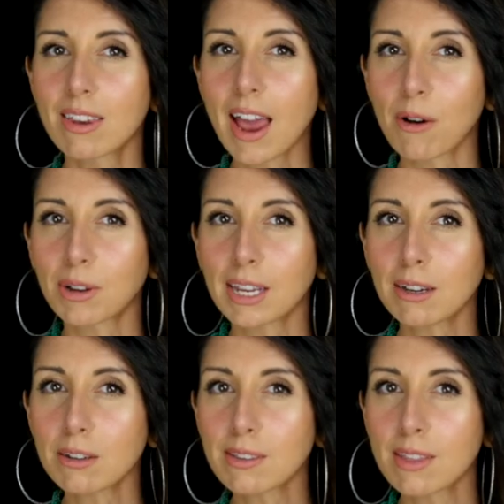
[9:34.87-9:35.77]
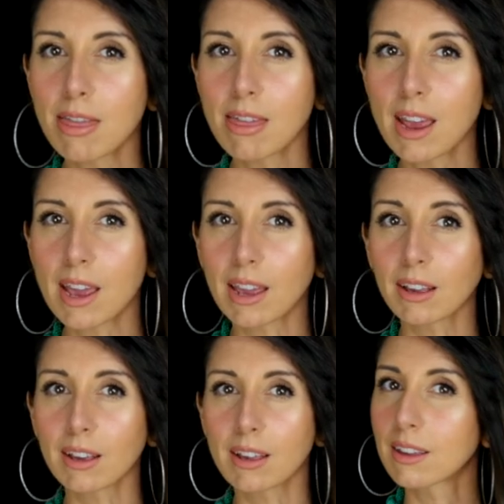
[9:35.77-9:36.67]
Now here's the
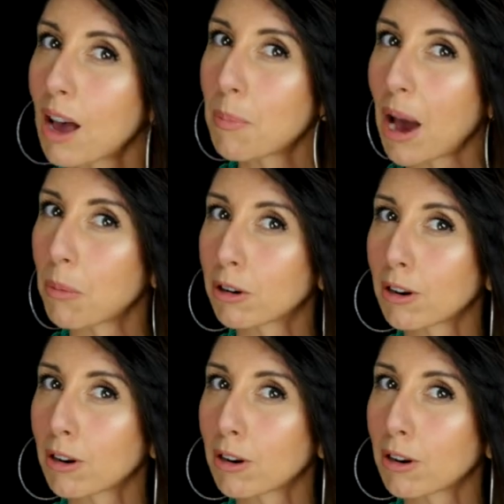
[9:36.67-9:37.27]
thing about